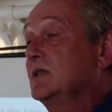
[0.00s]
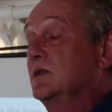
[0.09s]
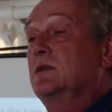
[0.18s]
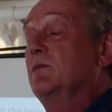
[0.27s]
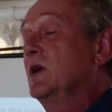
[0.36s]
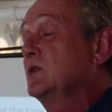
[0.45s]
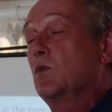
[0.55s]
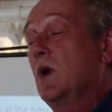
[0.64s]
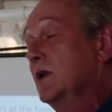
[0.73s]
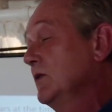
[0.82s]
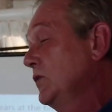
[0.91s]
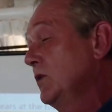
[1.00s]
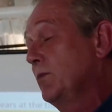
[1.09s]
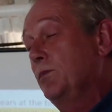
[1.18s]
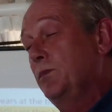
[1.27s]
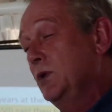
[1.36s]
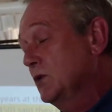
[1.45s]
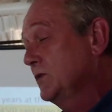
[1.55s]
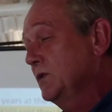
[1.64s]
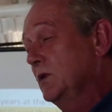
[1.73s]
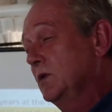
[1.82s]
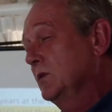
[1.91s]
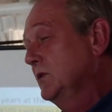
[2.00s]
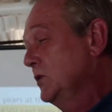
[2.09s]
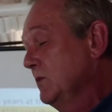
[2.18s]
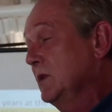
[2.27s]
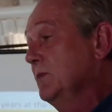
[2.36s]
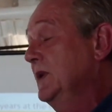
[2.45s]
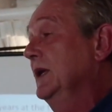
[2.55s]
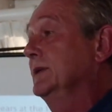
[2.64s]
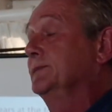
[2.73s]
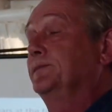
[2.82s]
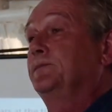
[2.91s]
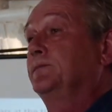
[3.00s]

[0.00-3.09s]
is the most wonderful, beautiful human being.